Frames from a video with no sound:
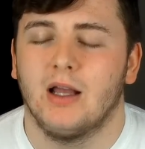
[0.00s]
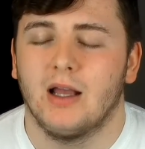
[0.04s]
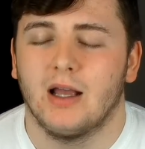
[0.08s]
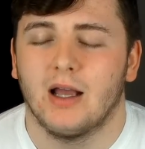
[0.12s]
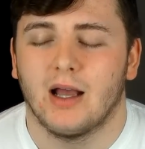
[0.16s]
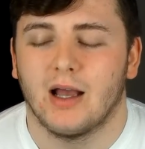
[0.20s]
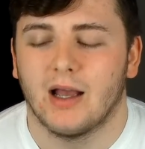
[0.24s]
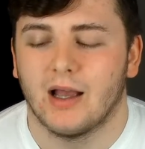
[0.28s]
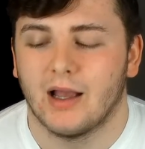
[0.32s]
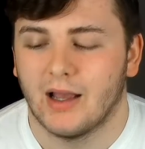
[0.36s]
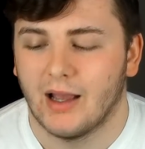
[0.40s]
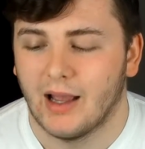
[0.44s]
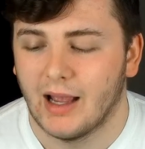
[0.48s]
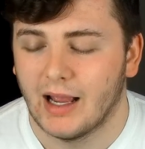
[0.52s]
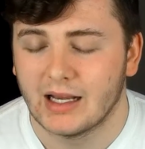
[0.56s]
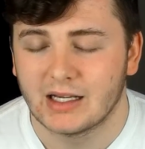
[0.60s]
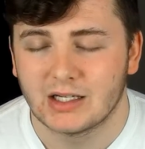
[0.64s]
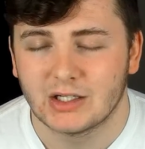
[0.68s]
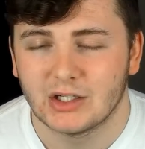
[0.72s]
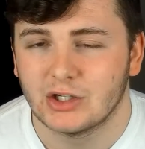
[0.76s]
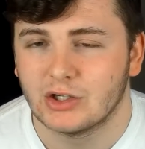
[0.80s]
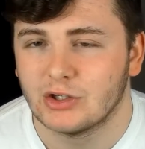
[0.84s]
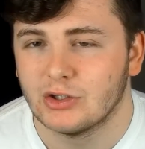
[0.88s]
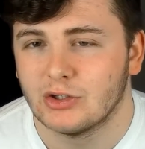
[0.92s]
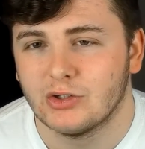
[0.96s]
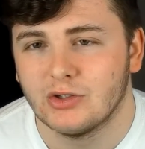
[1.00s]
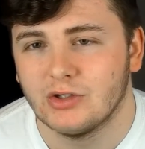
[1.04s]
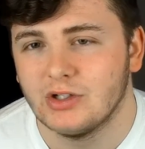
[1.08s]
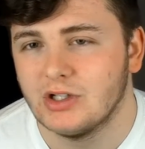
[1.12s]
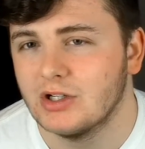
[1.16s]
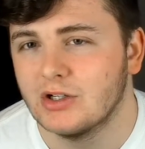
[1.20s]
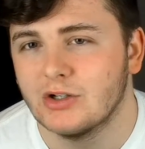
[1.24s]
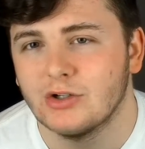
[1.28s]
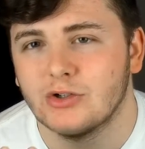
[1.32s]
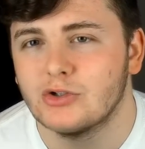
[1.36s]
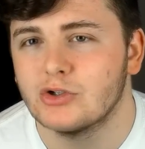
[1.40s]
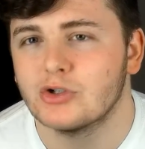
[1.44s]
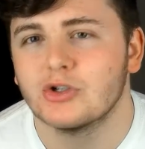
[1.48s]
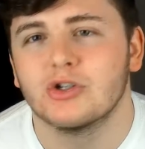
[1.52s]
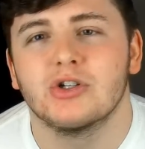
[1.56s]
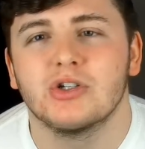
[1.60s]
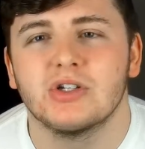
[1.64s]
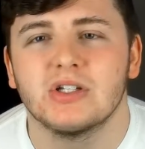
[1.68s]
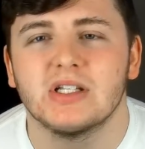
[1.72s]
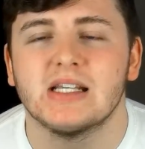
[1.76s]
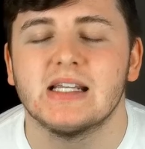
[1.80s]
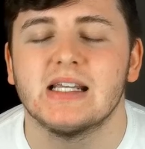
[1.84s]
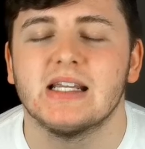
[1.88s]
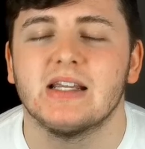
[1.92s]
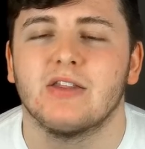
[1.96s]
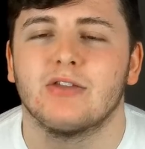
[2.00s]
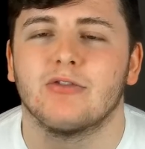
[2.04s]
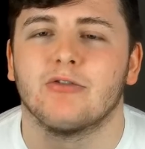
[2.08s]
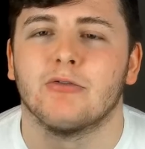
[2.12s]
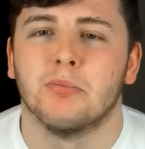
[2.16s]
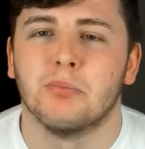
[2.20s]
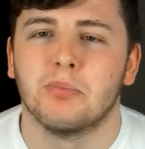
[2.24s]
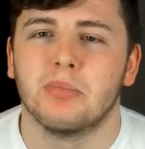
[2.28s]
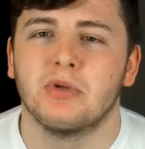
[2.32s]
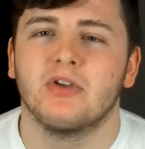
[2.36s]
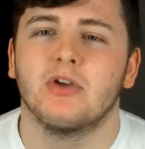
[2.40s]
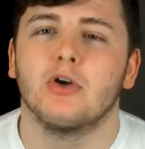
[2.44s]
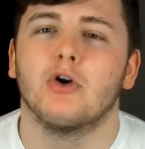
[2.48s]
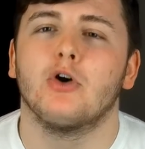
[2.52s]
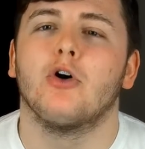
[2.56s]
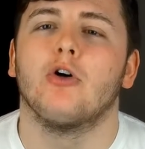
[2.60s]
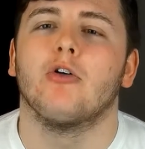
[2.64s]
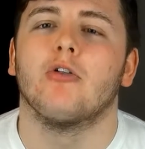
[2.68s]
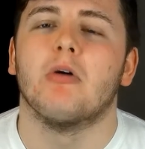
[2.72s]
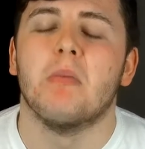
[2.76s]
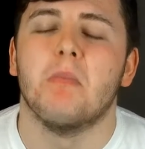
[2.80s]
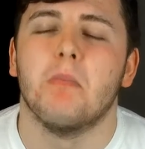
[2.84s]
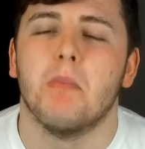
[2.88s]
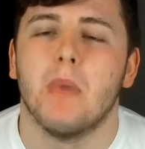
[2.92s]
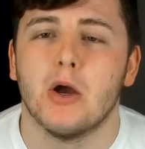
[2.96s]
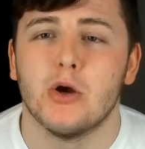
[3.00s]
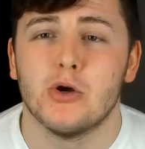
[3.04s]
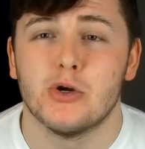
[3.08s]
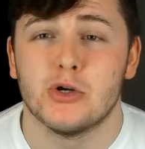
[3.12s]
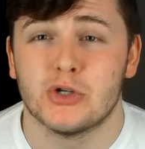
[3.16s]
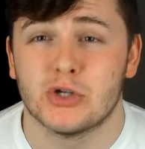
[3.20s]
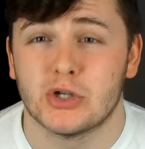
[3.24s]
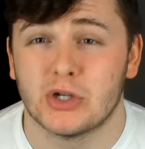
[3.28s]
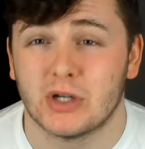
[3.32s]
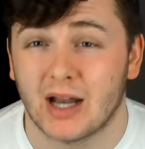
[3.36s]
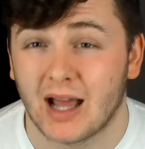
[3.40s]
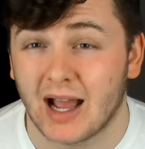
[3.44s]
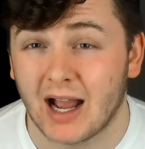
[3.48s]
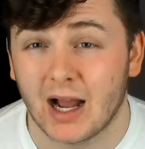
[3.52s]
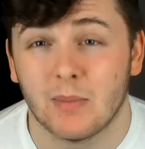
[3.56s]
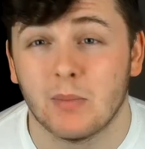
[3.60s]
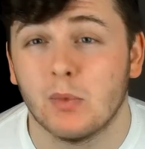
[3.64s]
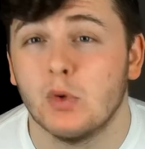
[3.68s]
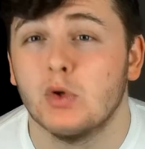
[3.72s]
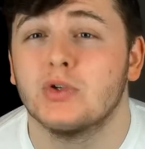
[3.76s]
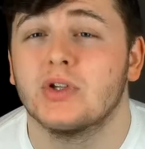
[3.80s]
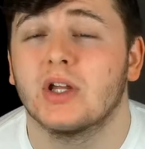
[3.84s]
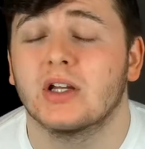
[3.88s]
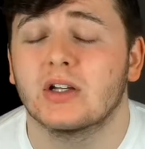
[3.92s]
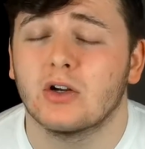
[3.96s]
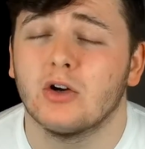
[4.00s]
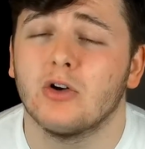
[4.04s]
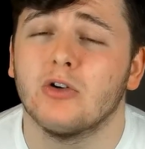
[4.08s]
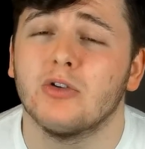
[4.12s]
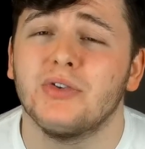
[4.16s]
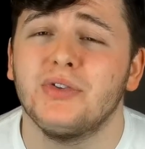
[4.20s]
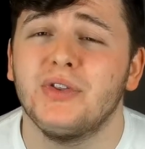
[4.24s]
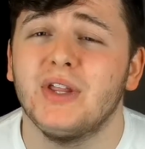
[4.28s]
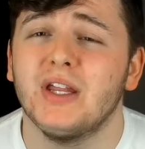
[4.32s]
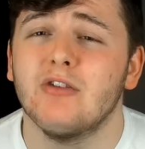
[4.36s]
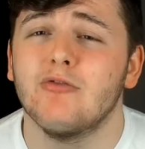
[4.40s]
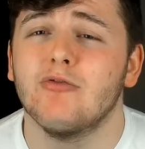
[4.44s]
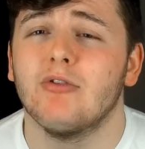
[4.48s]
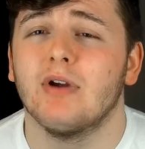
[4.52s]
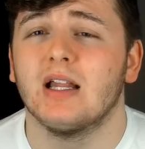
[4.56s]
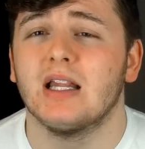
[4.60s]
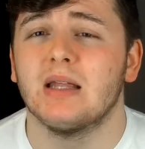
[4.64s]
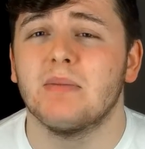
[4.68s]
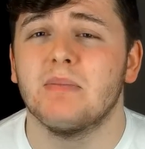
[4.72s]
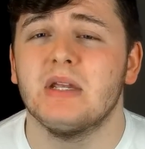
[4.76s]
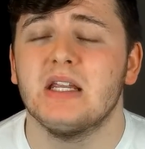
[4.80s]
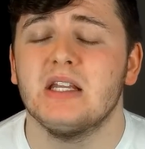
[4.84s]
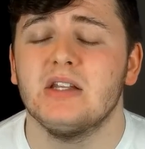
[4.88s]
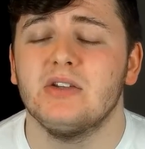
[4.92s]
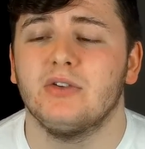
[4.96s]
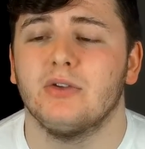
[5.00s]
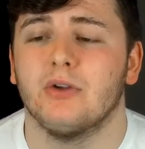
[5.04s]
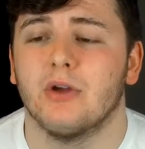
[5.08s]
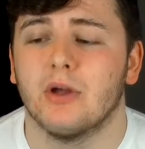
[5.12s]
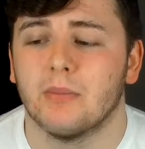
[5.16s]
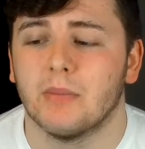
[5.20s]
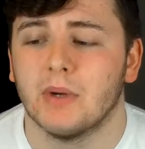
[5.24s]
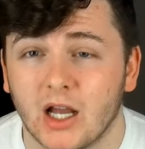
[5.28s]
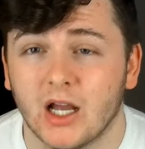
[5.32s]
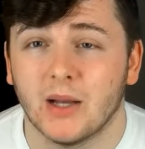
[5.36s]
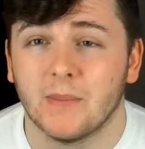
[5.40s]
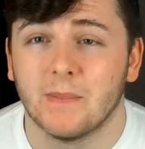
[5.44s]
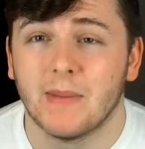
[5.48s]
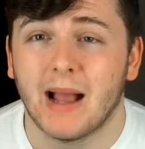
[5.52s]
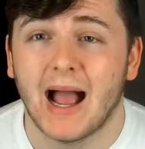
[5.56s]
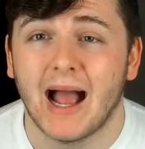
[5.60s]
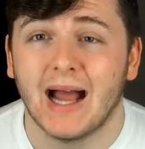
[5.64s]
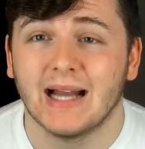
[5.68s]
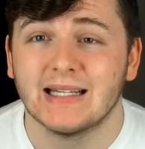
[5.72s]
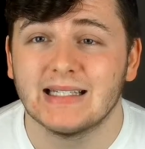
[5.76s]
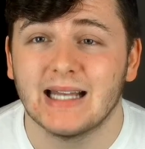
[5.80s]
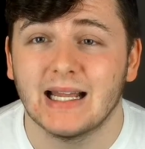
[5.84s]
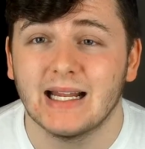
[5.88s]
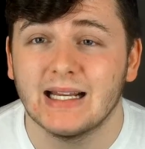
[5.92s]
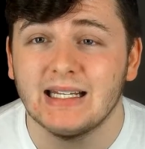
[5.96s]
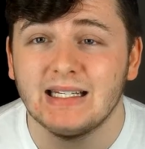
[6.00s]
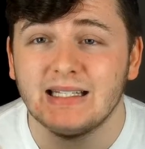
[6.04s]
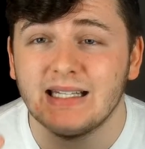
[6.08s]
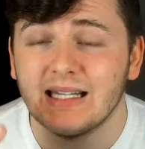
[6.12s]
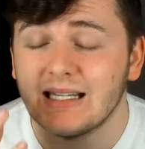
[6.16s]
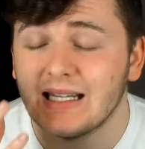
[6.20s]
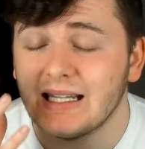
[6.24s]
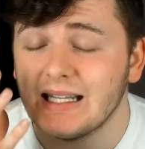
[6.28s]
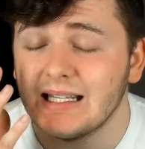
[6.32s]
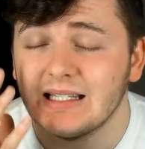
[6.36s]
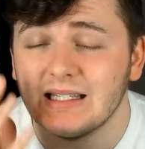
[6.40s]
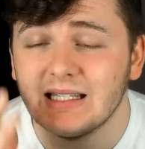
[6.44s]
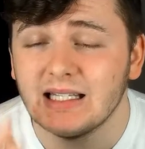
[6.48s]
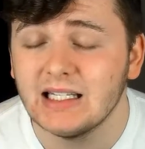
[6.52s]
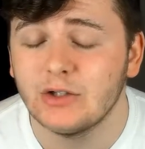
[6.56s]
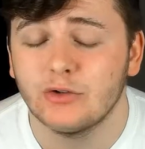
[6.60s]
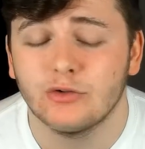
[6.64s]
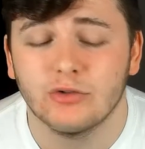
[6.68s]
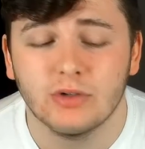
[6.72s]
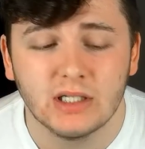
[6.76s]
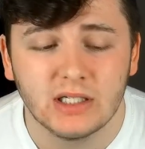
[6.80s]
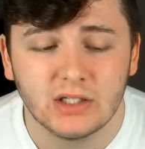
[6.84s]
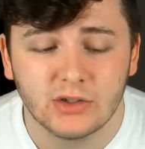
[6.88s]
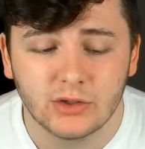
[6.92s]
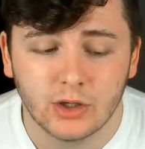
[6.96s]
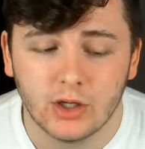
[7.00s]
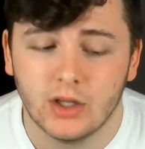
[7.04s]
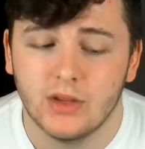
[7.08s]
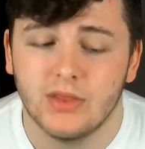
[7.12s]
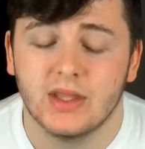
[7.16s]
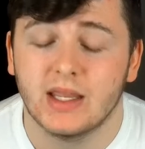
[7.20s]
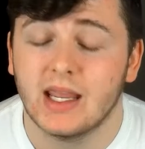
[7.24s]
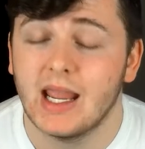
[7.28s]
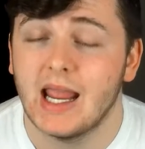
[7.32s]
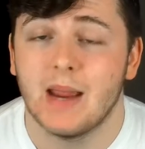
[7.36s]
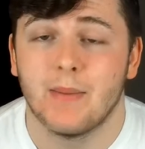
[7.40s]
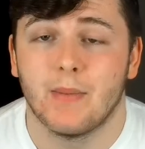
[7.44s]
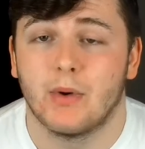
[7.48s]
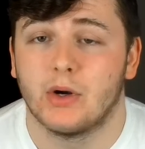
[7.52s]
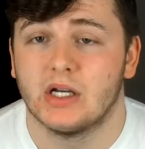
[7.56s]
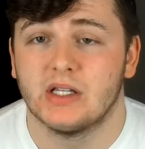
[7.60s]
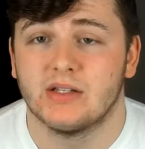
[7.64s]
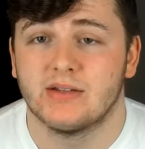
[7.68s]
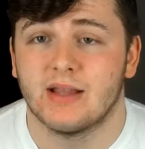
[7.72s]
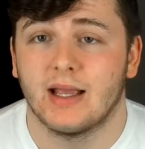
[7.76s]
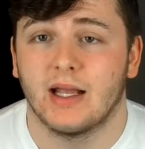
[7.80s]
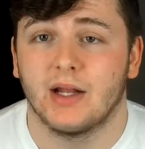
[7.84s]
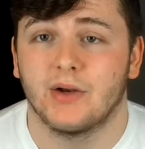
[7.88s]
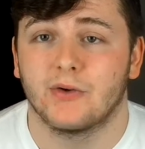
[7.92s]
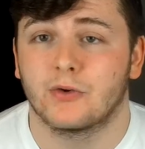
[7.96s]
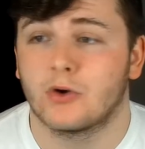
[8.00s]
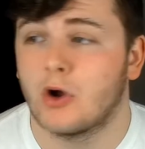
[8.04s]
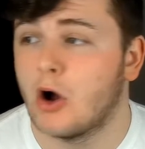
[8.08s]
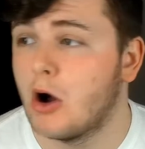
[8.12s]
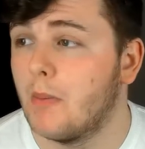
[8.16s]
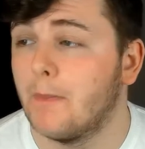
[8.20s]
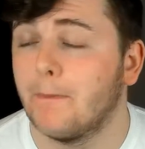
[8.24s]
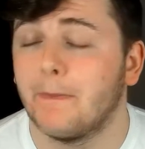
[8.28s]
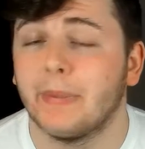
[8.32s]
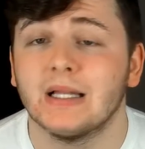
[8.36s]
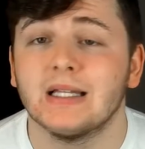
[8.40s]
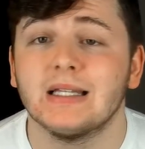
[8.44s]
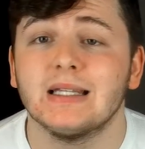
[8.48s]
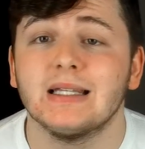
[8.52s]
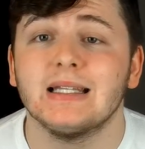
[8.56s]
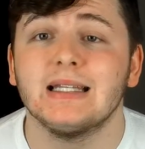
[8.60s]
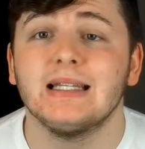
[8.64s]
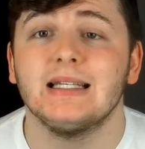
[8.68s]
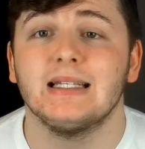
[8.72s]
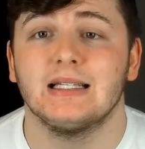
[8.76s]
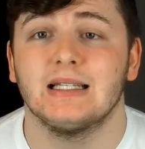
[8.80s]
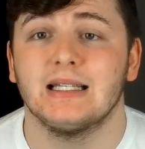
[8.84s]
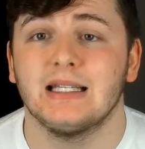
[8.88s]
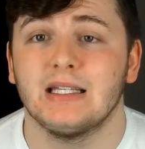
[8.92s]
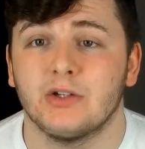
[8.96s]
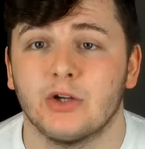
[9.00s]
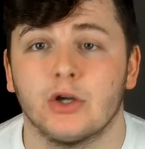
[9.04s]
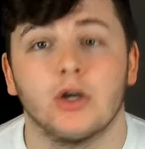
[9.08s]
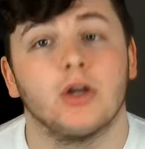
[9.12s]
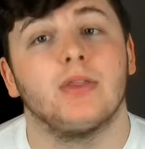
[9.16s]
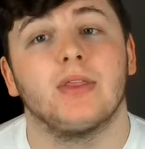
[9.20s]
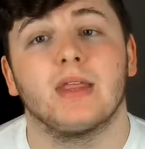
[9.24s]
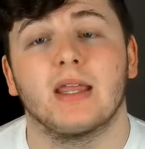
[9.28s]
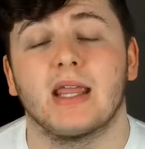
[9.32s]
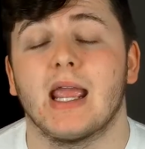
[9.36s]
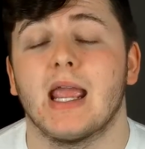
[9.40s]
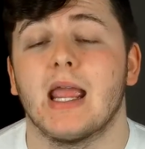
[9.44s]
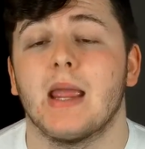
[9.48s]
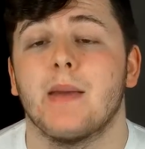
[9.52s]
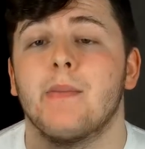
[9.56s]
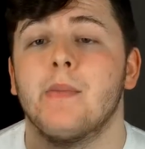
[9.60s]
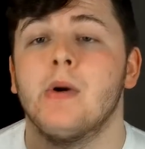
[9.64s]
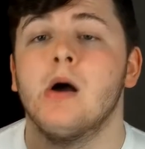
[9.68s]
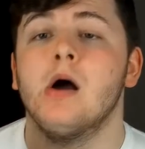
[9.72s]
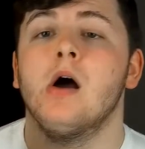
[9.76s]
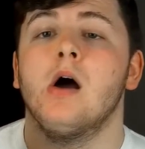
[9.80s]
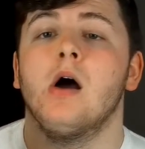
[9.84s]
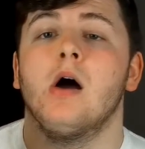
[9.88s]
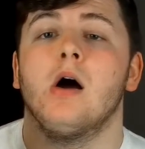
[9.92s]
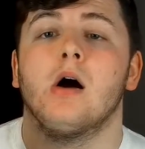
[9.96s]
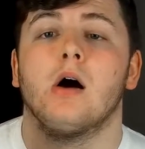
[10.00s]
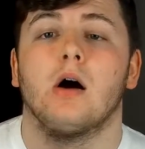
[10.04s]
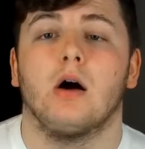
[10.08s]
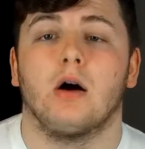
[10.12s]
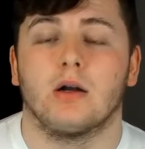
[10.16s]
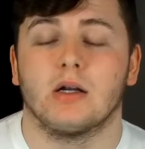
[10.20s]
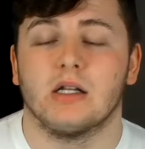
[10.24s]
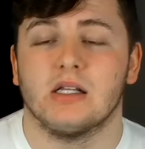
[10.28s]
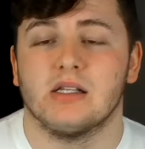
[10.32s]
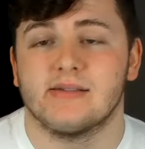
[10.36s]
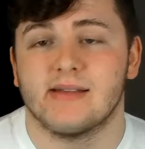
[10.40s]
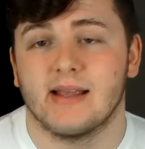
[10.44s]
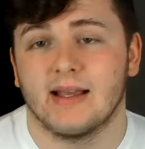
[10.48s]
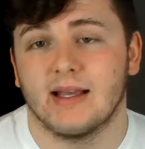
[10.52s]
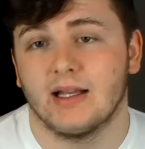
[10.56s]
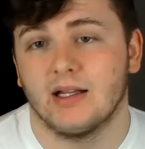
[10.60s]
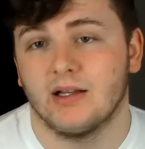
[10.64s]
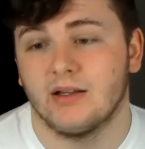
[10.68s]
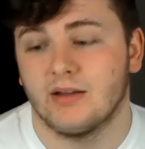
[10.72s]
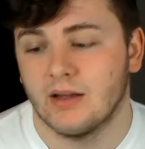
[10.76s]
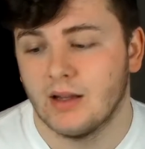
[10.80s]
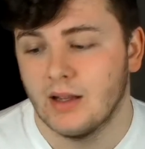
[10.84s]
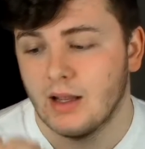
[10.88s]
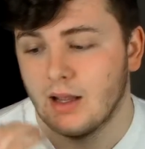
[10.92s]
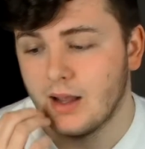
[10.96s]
and you could just see through pure emotion how much that goal did really mean to him. And he literally turned the game on its head, completely turned the game on its head.